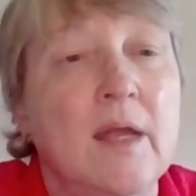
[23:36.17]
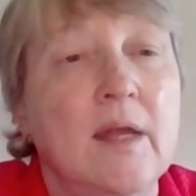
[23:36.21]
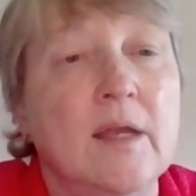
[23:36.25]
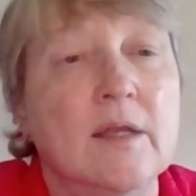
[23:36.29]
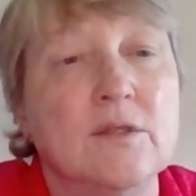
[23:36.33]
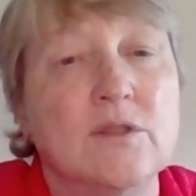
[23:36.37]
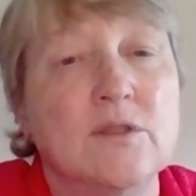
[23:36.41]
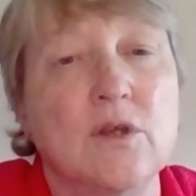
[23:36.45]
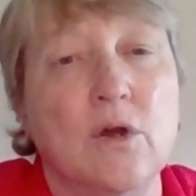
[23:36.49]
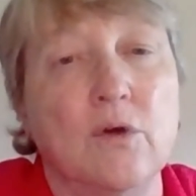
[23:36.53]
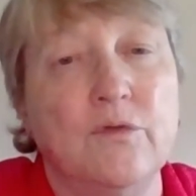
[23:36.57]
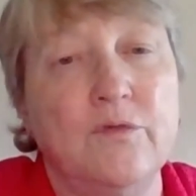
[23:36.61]

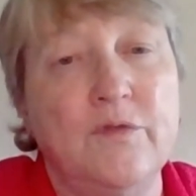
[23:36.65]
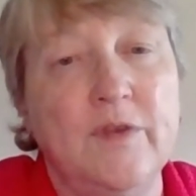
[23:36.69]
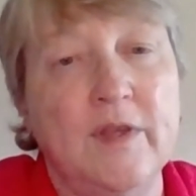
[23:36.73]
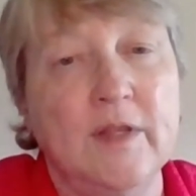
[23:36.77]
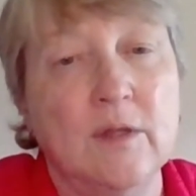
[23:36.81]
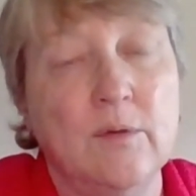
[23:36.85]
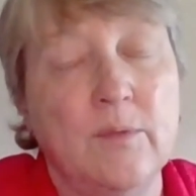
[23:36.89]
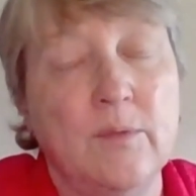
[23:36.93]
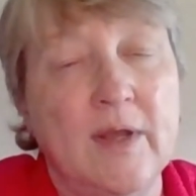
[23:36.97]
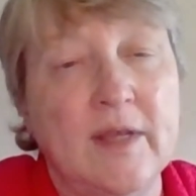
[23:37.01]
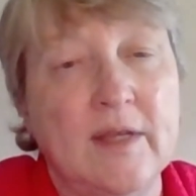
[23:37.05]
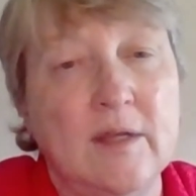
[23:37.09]
So
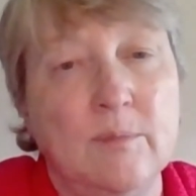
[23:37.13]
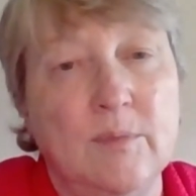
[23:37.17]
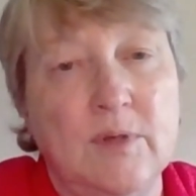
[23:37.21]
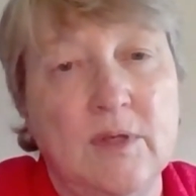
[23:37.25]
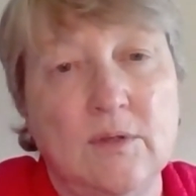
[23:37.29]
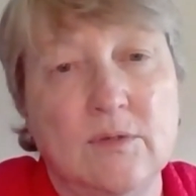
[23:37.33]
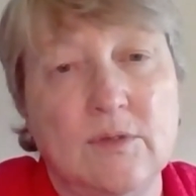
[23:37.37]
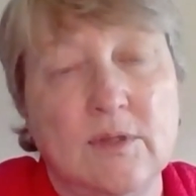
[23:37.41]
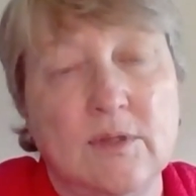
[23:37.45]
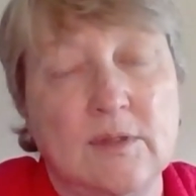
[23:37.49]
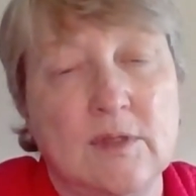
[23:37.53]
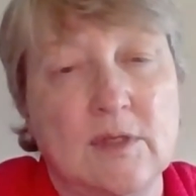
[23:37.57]
Feel-Away can be
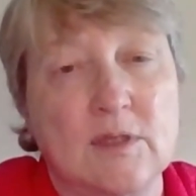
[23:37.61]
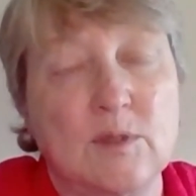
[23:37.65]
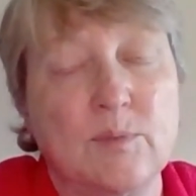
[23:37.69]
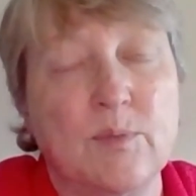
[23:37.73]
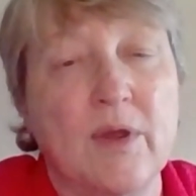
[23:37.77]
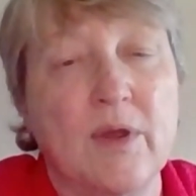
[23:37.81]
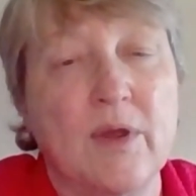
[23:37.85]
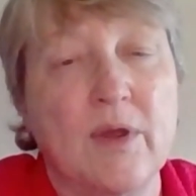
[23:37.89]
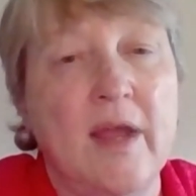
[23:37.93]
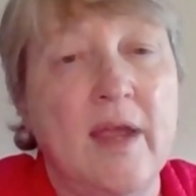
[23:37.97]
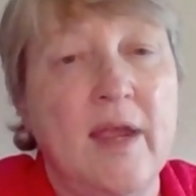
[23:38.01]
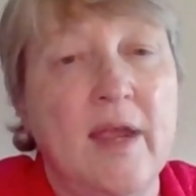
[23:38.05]
used as a
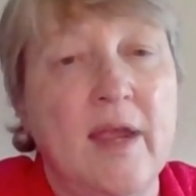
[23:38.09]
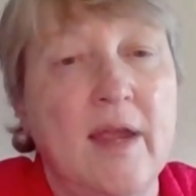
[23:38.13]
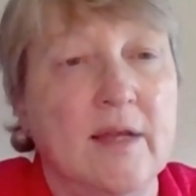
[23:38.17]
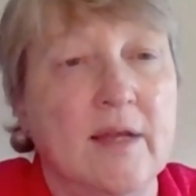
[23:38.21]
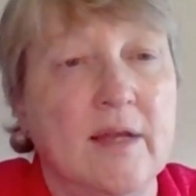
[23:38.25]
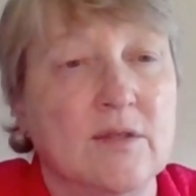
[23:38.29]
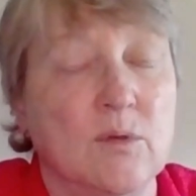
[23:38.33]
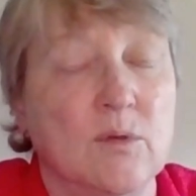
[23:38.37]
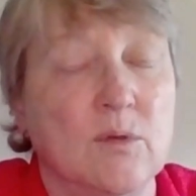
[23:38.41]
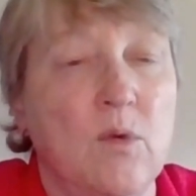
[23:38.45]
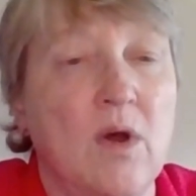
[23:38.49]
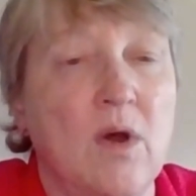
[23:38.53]
spray,
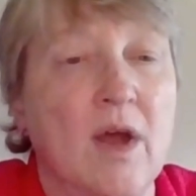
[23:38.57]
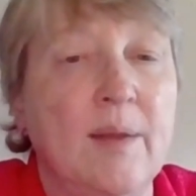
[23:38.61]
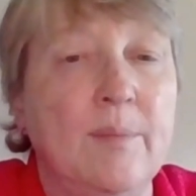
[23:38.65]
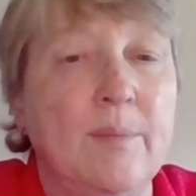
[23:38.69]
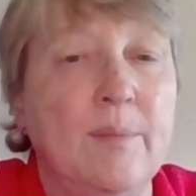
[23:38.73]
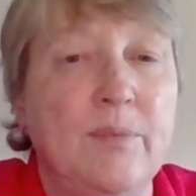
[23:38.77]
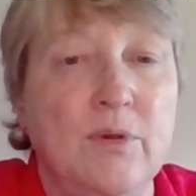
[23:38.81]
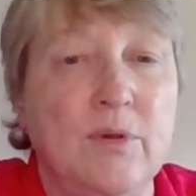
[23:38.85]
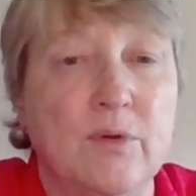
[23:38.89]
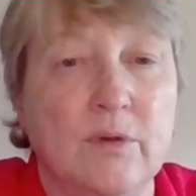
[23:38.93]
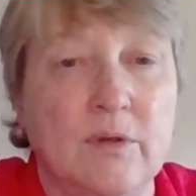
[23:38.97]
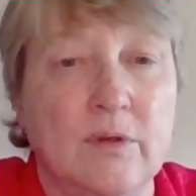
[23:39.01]
as a
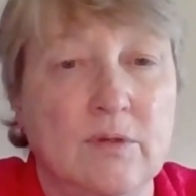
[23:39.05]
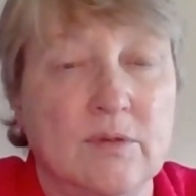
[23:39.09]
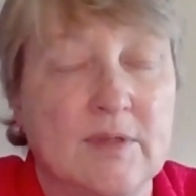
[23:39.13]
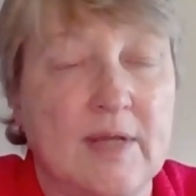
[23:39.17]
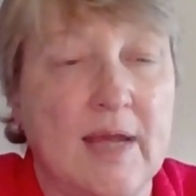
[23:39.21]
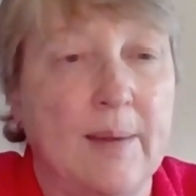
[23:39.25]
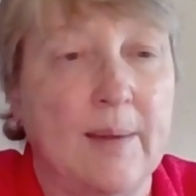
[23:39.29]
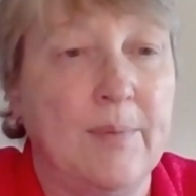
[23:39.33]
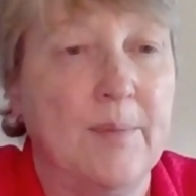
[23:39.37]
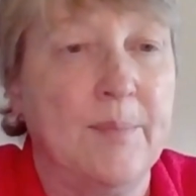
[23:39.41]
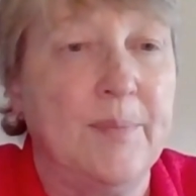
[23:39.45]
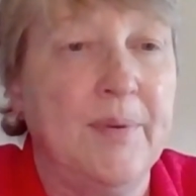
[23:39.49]
wipe. You can use
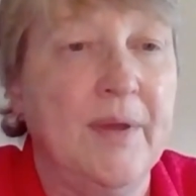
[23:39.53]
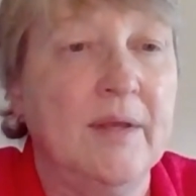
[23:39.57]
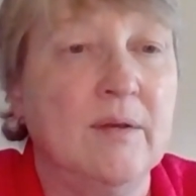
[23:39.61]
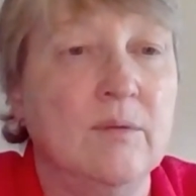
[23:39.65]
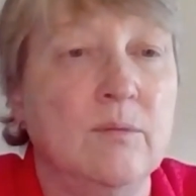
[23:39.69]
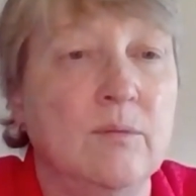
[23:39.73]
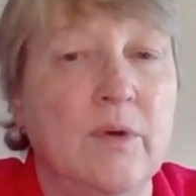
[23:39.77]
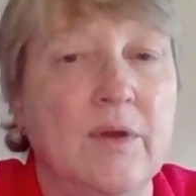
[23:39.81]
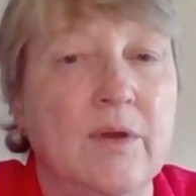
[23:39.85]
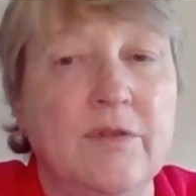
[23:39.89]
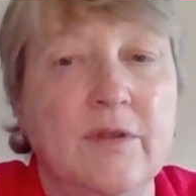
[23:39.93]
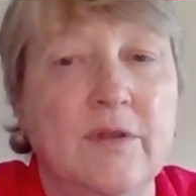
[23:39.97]

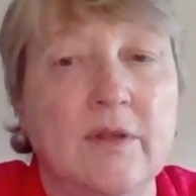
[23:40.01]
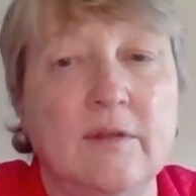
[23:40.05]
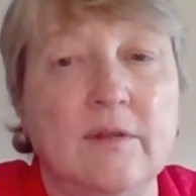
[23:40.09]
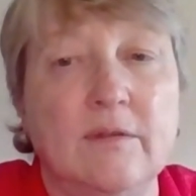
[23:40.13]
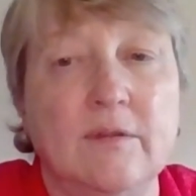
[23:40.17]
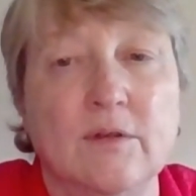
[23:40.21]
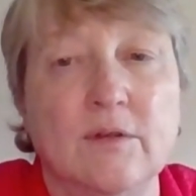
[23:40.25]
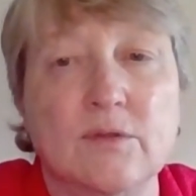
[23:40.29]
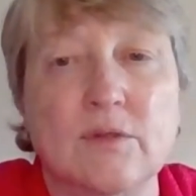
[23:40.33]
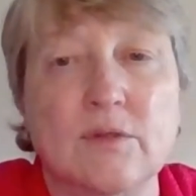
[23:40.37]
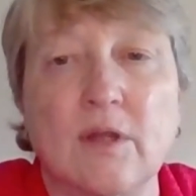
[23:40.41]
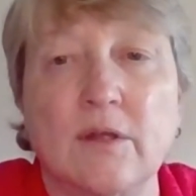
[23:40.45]
gabapentin with it.
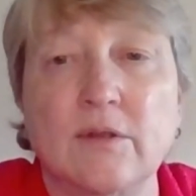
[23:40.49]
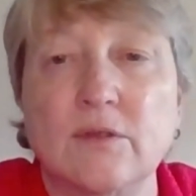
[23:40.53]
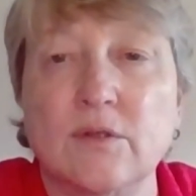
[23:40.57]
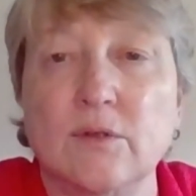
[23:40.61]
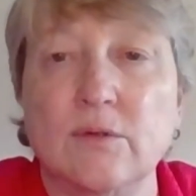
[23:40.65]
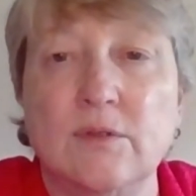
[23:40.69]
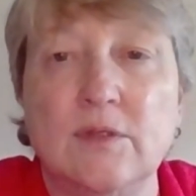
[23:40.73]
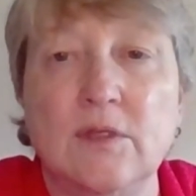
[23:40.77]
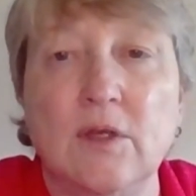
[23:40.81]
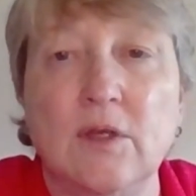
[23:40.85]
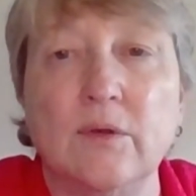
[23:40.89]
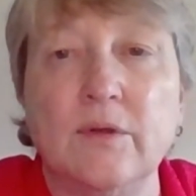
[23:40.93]
There's also
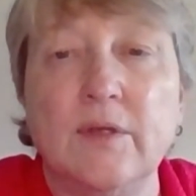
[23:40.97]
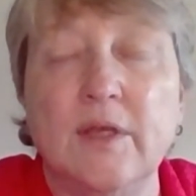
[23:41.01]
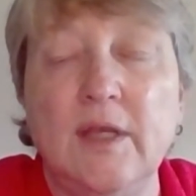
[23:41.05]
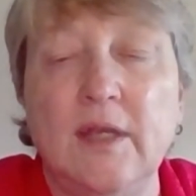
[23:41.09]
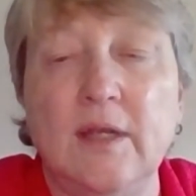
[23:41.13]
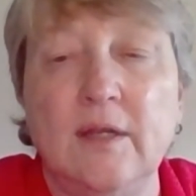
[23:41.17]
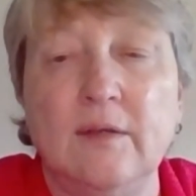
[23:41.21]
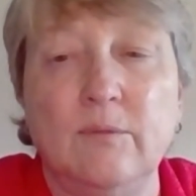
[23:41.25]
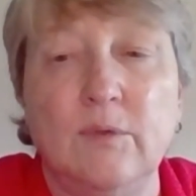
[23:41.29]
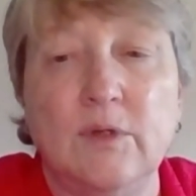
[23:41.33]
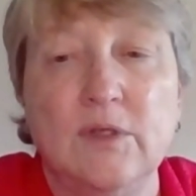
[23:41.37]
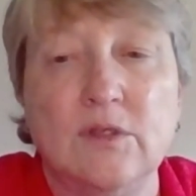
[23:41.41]

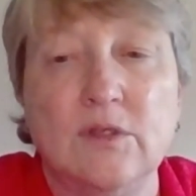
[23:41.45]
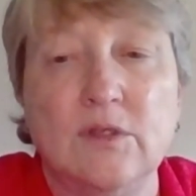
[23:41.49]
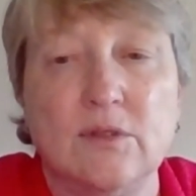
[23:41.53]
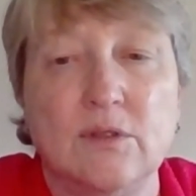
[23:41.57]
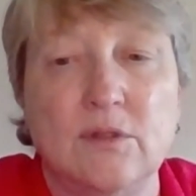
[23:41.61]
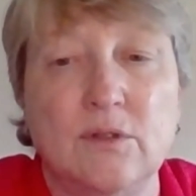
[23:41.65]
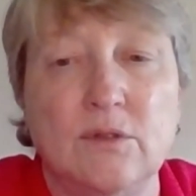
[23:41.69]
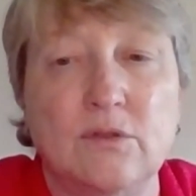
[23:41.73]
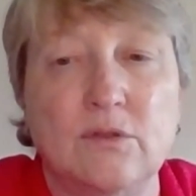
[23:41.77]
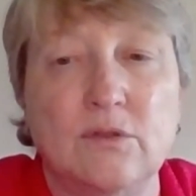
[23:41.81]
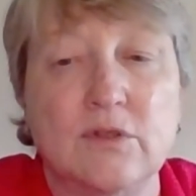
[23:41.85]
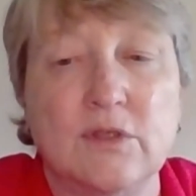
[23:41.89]
Zilkine, which is a
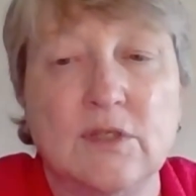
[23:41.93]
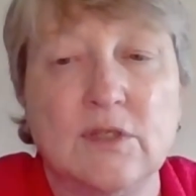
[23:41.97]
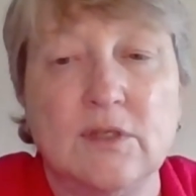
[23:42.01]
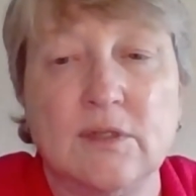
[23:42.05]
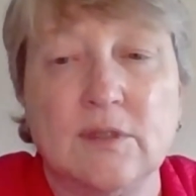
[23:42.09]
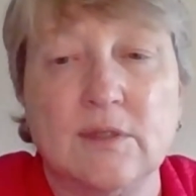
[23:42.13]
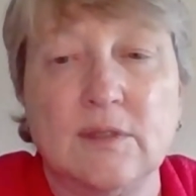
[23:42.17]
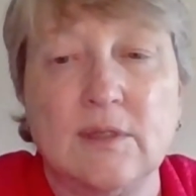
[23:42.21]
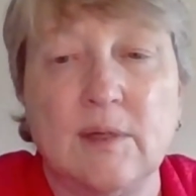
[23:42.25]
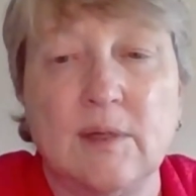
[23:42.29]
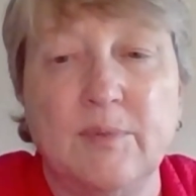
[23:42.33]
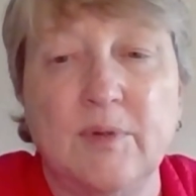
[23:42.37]
nutritional
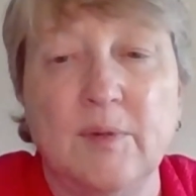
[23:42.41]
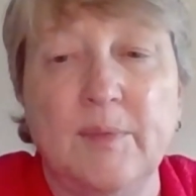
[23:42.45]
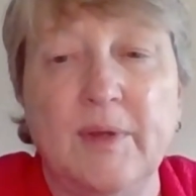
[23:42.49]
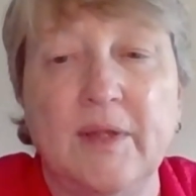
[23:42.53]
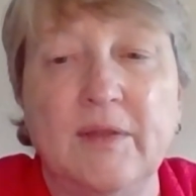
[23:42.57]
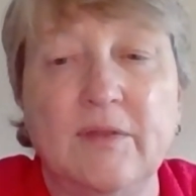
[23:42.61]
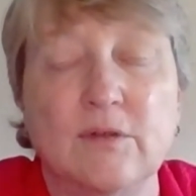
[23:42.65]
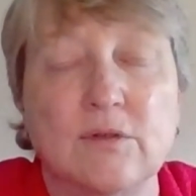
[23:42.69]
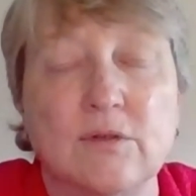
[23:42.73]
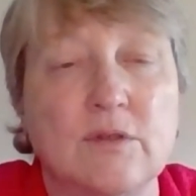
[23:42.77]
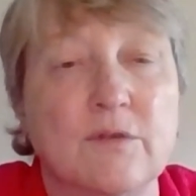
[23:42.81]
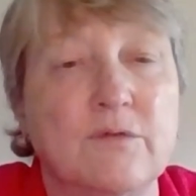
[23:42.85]

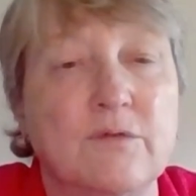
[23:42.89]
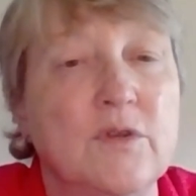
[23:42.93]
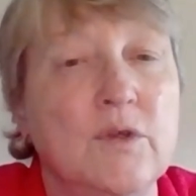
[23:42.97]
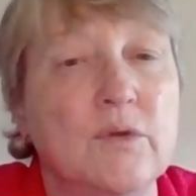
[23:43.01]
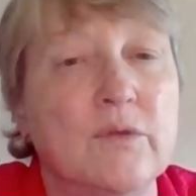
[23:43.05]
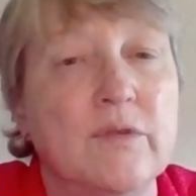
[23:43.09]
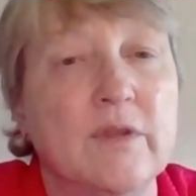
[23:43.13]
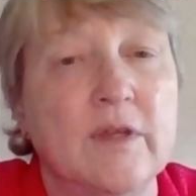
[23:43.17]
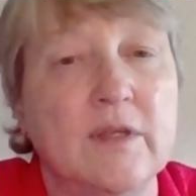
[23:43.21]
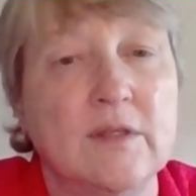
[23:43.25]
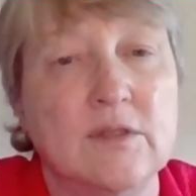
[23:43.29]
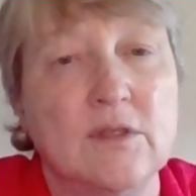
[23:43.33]
supplement. There's a few
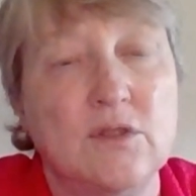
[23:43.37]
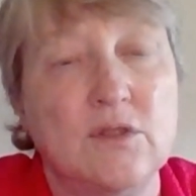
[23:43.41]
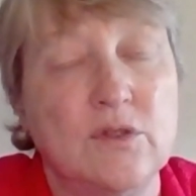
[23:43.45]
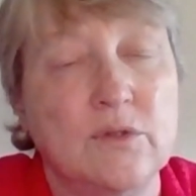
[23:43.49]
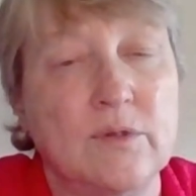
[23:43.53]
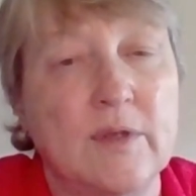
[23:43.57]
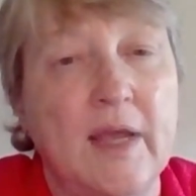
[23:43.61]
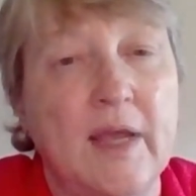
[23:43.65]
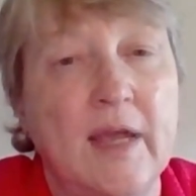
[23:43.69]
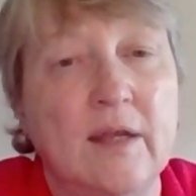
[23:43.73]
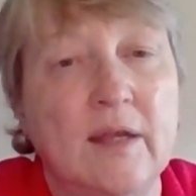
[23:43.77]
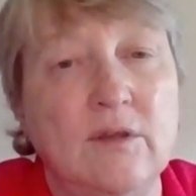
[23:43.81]
things that you
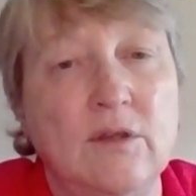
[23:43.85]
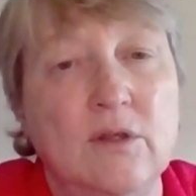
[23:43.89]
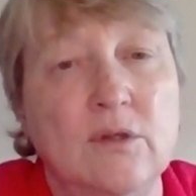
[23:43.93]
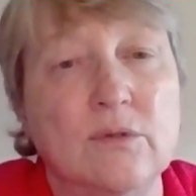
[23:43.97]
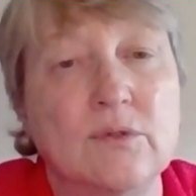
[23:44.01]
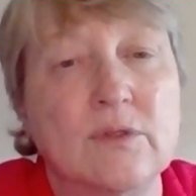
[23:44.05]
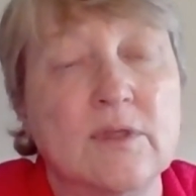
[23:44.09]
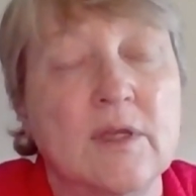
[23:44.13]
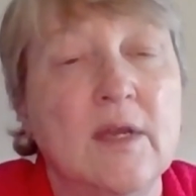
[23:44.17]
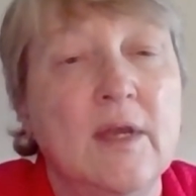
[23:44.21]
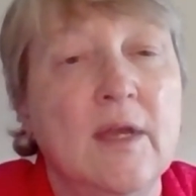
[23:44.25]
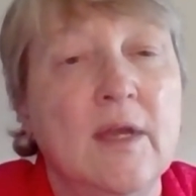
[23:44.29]
can
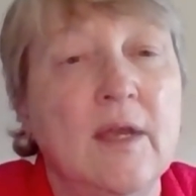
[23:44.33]
use,